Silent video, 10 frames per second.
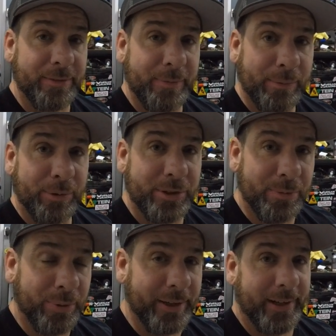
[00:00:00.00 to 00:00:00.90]
And remember, when you're
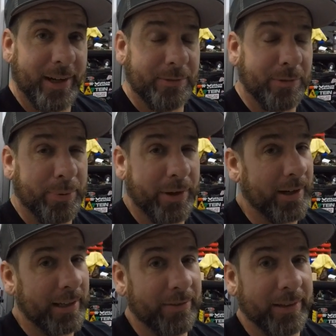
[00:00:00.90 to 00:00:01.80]
putting it on, you want to put it
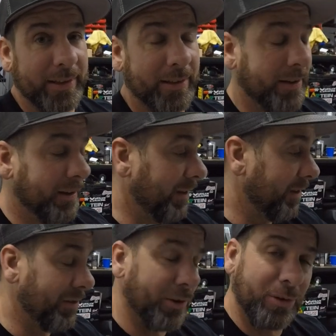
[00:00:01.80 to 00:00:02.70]
on evenly.
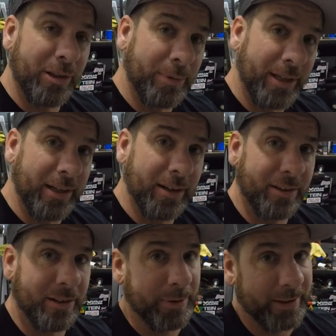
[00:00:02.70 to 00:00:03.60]
So a little bit here, a
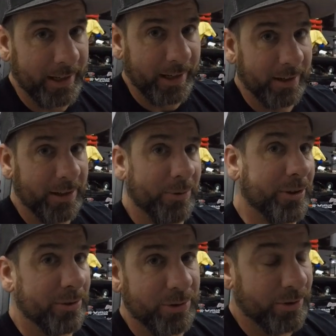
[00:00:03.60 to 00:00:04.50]
little bit there. You don't want
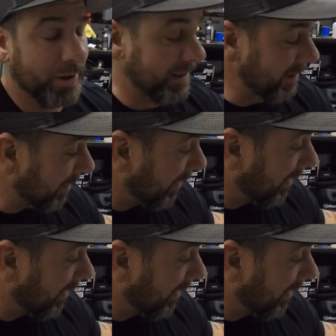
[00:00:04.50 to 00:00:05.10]
to go too crazy.